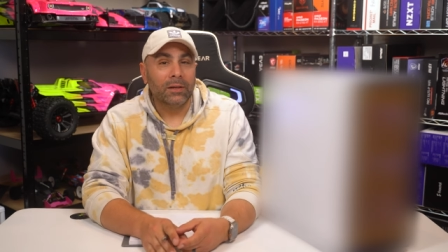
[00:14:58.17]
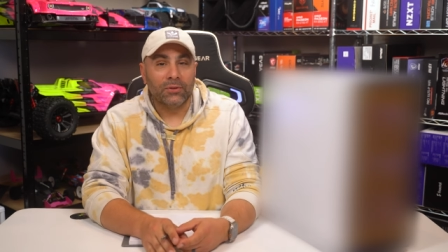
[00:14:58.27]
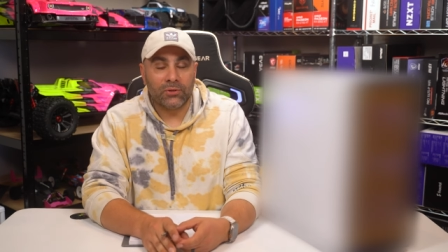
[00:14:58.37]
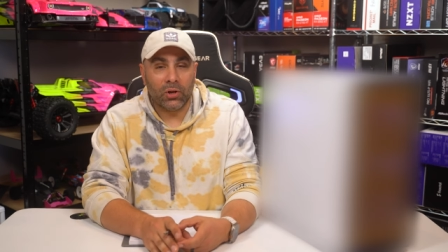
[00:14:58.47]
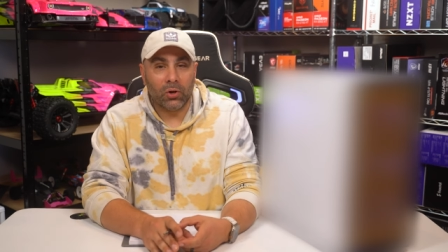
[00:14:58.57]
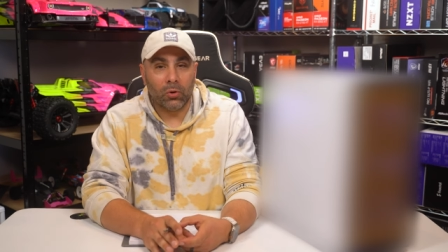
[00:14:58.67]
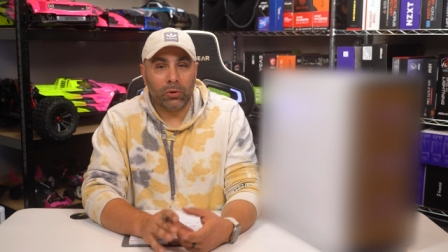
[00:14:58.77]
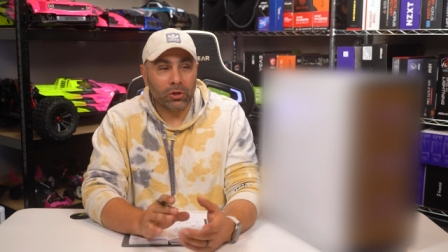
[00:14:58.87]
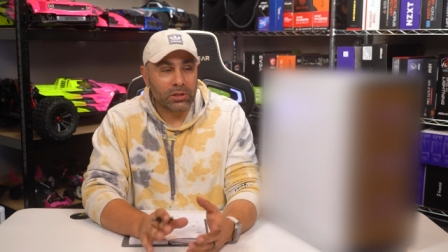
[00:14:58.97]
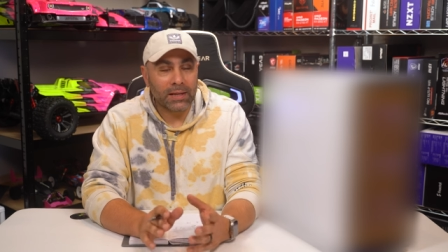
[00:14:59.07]
So
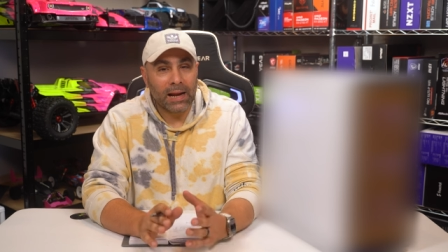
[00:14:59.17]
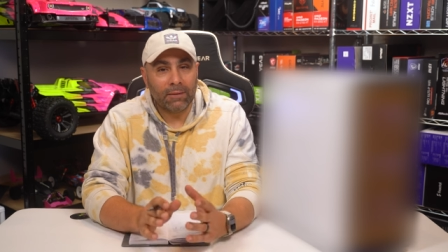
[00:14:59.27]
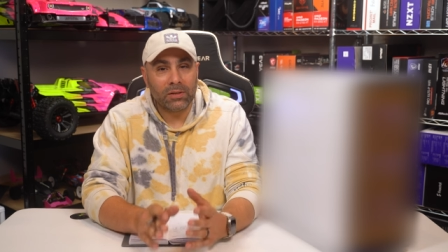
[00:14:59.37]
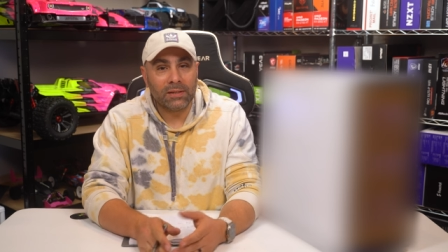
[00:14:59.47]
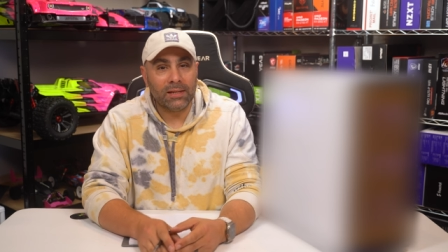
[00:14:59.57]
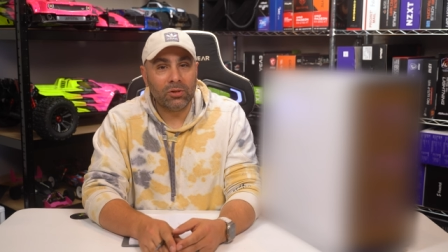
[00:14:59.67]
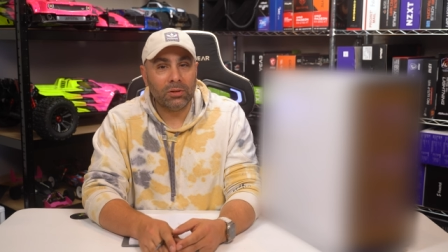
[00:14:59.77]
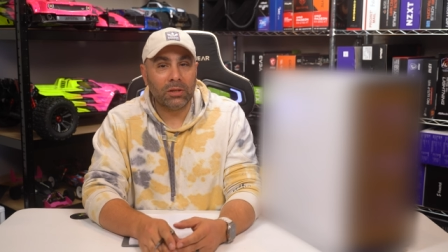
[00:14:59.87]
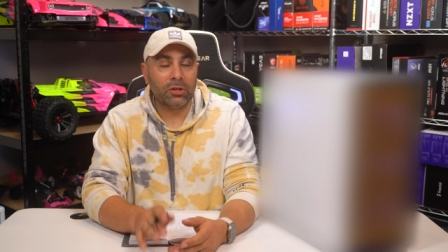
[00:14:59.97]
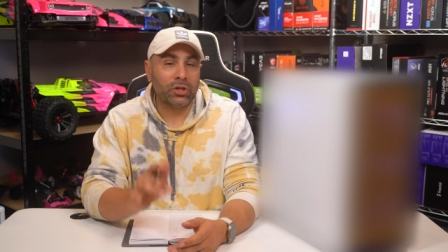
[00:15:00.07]
you're just gonna have to stay
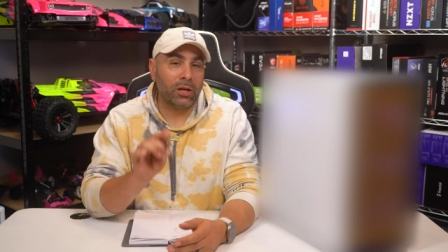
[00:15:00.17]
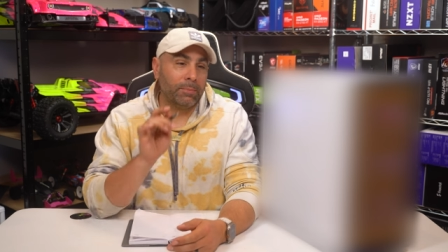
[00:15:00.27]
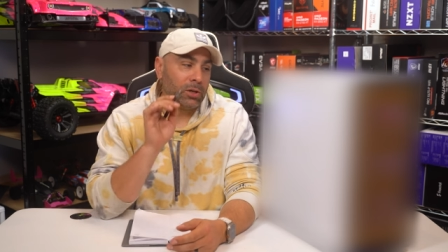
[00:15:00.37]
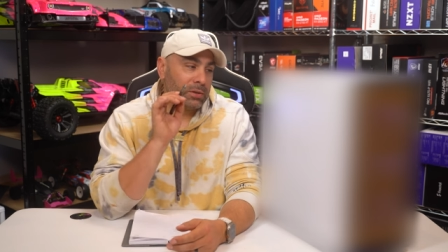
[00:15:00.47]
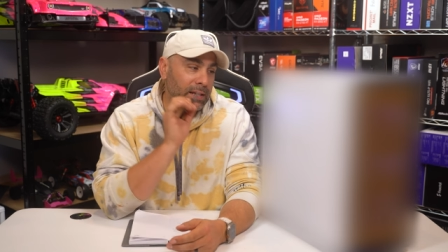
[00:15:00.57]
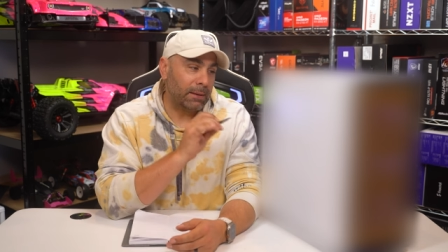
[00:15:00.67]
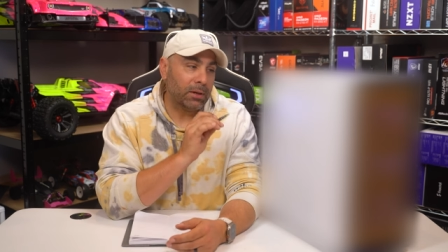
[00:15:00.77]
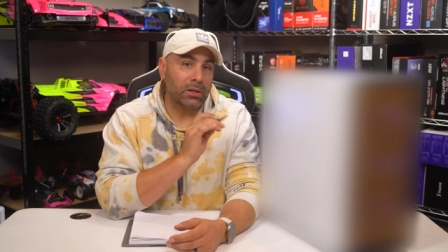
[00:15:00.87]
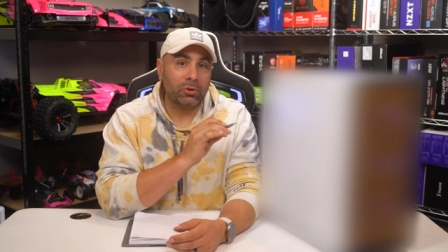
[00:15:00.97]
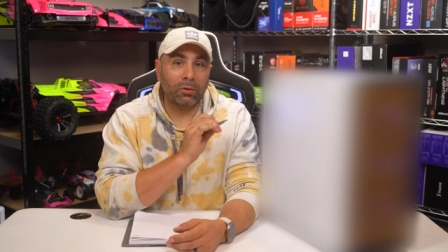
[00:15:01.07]
tuned to the channel because I am
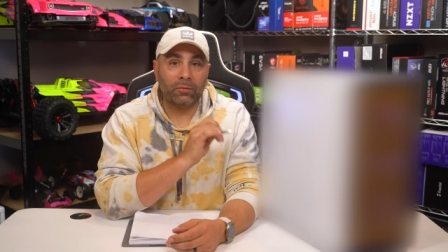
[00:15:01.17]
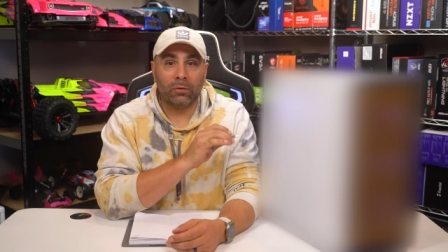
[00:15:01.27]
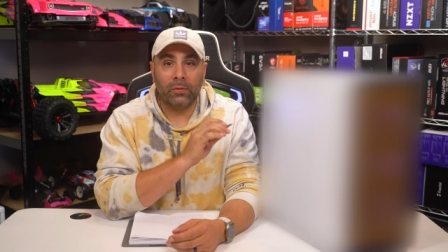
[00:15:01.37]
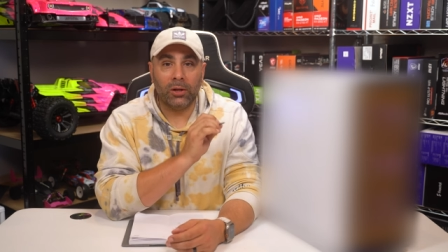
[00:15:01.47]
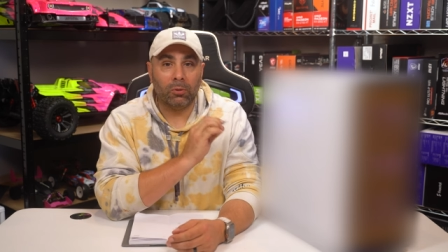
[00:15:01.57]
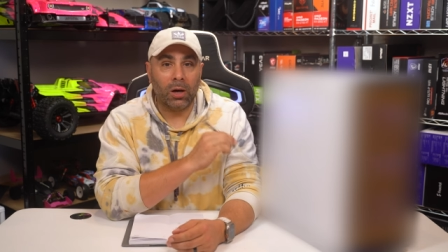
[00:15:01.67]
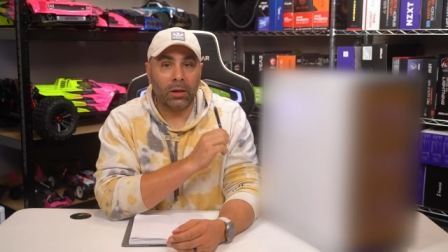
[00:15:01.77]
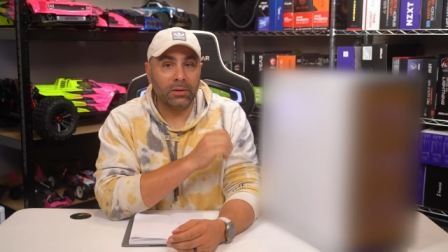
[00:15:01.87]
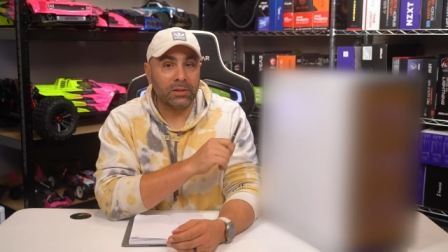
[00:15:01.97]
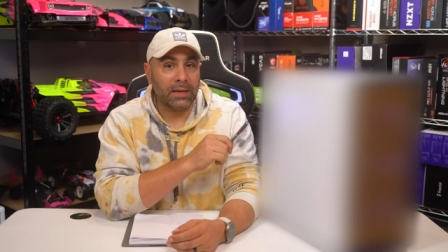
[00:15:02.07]
gonna do a full video
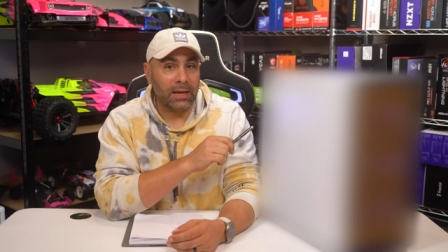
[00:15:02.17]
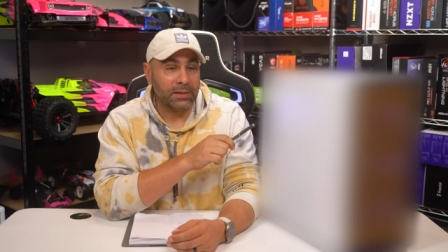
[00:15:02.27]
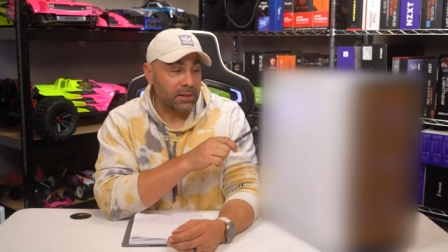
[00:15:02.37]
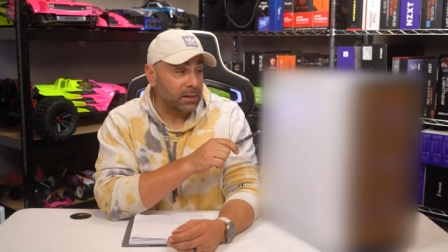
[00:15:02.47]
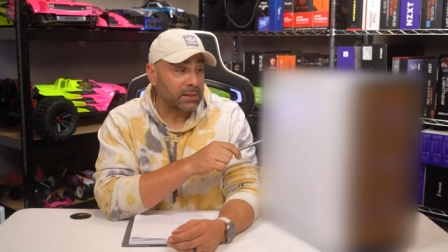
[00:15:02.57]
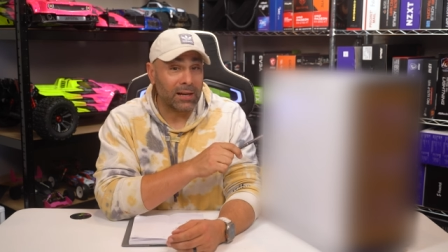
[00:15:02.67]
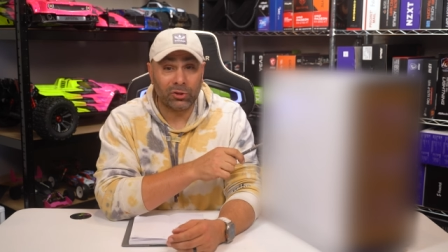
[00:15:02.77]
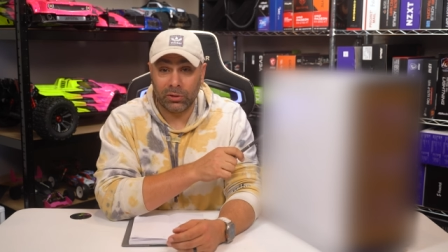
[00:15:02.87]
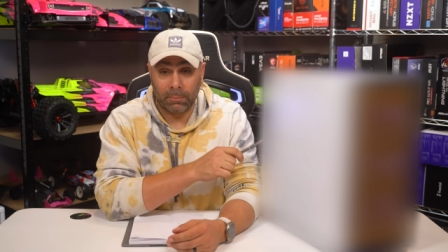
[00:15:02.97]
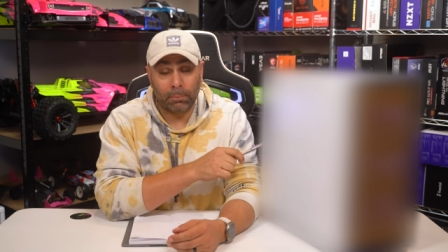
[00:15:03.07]
on this case. It is
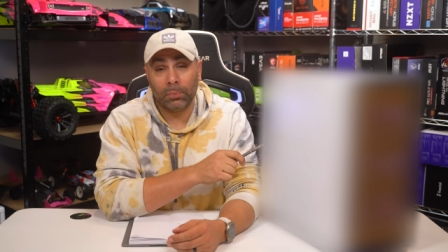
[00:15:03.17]
actually